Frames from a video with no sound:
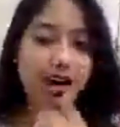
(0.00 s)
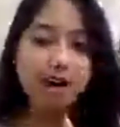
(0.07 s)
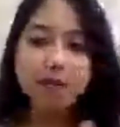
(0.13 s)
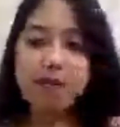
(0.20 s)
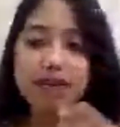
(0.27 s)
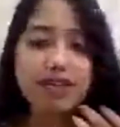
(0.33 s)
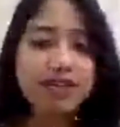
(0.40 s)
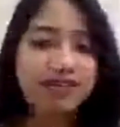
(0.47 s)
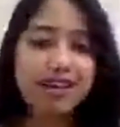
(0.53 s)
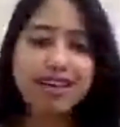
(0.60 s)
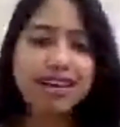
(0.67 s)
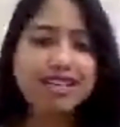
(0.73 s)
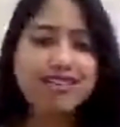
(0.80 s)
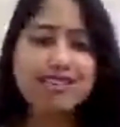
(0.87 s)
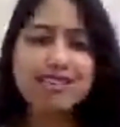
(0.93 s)

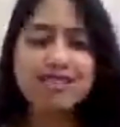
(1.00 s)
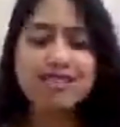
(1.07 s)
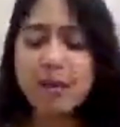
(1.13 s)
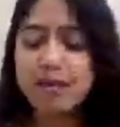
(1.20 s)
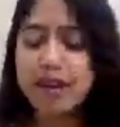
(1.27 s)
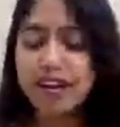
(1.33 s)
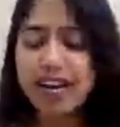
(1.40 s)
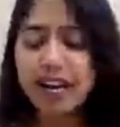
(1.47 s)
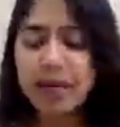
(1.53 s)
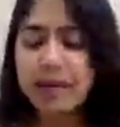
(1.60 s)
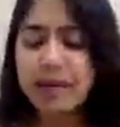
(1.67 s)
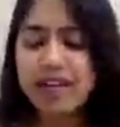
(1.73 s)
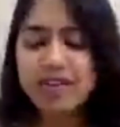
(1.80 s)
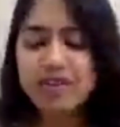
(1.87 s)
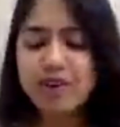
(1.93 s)
It completely
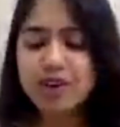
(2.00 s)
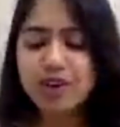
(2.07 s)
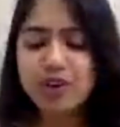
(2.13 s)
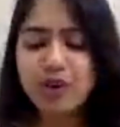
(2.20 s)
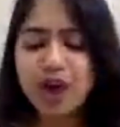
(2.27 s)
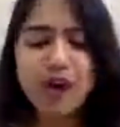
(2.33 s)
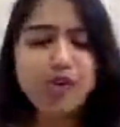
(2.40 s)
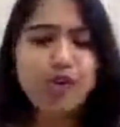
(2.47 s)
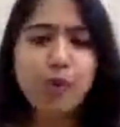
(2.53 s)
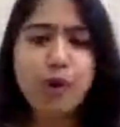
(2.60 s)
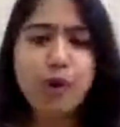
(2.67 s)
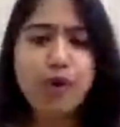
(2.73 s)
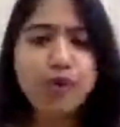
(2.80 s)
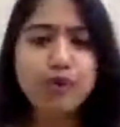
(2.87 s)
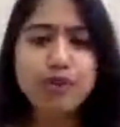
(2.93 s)
depends on you how you want
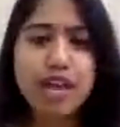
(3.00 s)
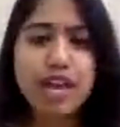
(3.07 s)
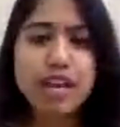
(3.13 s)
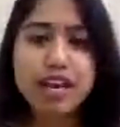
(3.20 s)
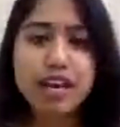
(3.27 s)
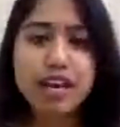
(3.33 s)
to take.